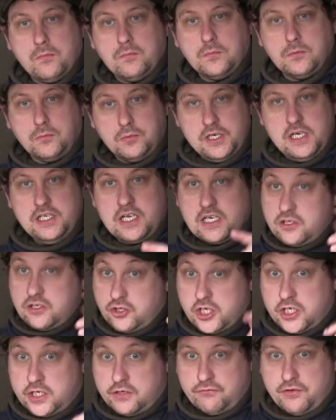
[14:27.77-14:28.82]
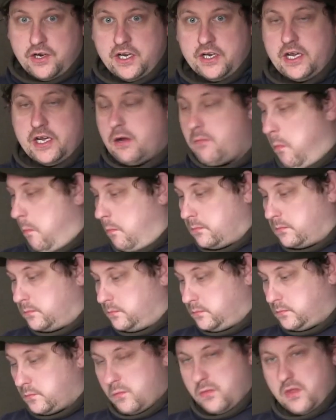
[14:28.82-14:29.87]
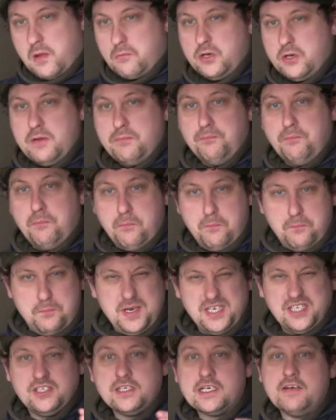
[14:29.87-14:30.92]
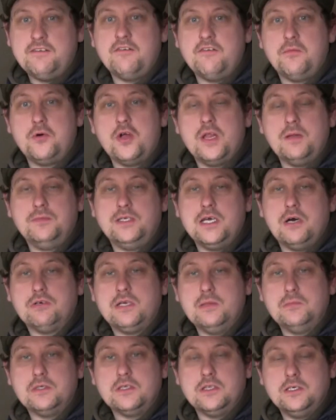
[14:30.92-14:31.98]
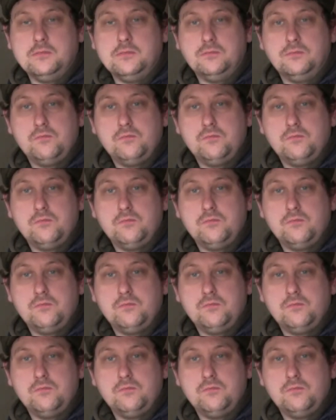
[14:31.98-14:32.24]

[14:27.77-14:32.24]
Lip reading: But with these I can turn them right down. Bloody best thing I've ever bought them Delcums, I think.